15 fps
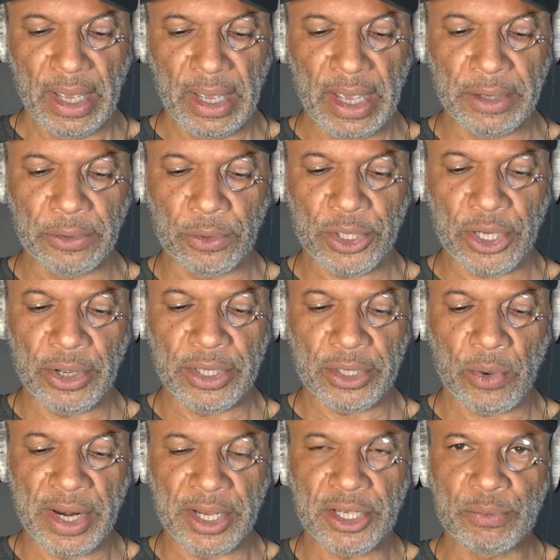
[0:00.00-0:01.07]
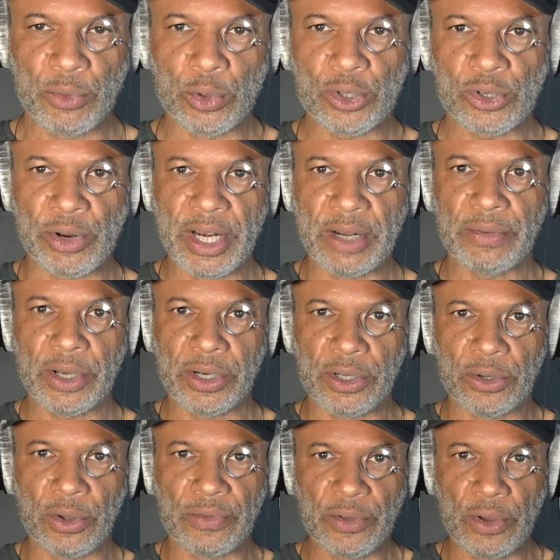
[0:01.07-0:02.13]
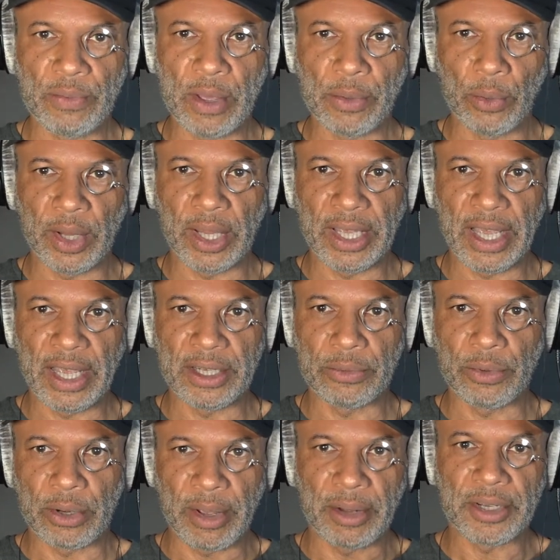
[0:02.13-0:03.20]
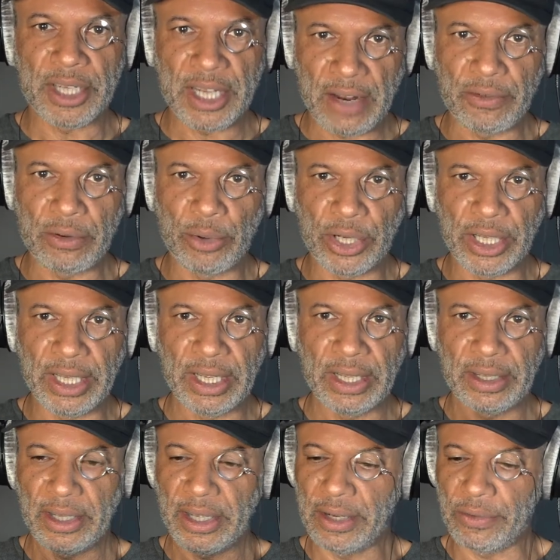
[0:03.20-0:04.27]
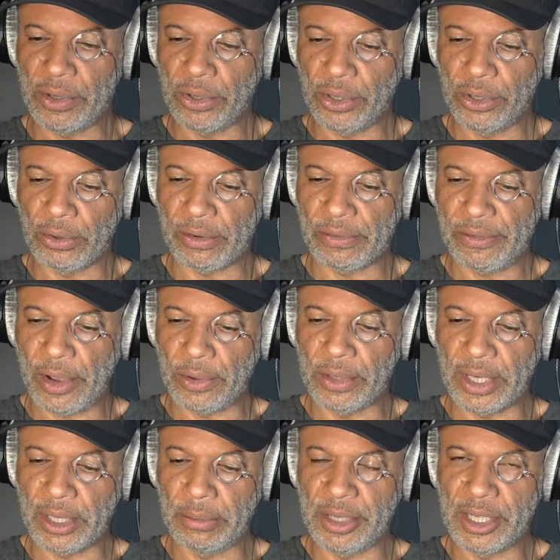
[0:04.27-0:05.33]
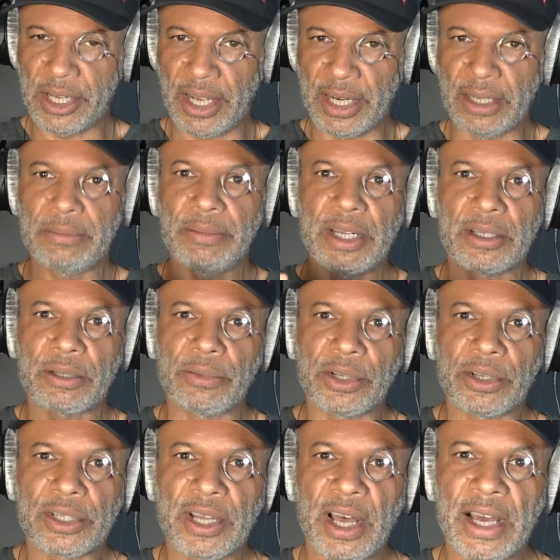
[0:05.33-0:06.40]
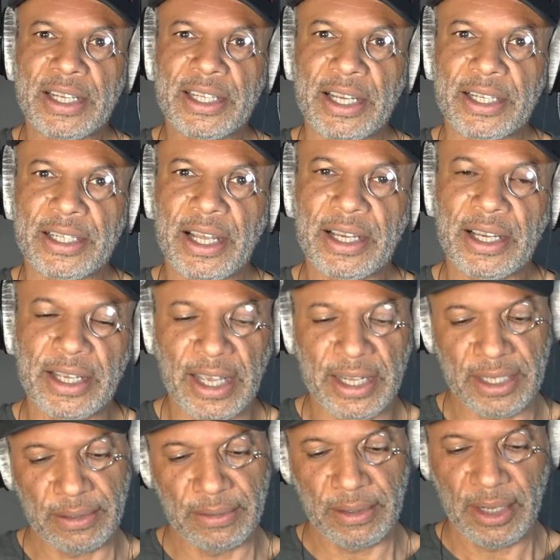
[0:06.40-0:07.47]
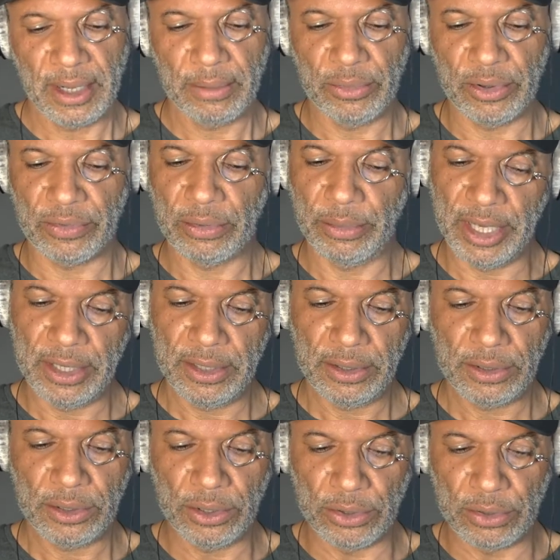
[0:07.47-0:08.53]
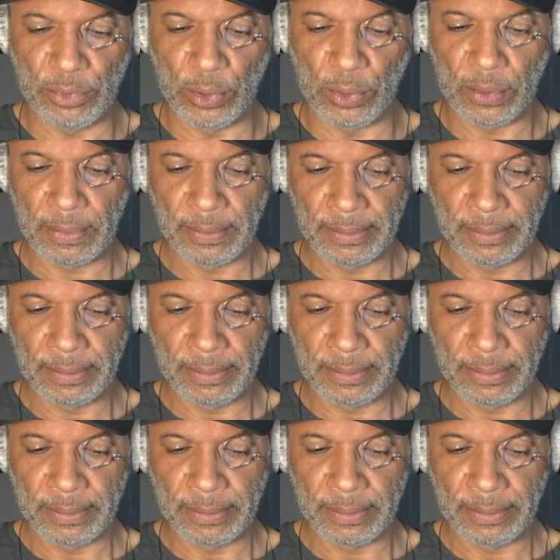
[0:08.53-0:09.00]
And also, it's quite a small screen. If we're going to do a few people with the gigs, you want to be able to see everybody. Then if you're looking on a phone, they're going to be tiny. Depends on what your eyesight's like, I guess. But for me, it's too small.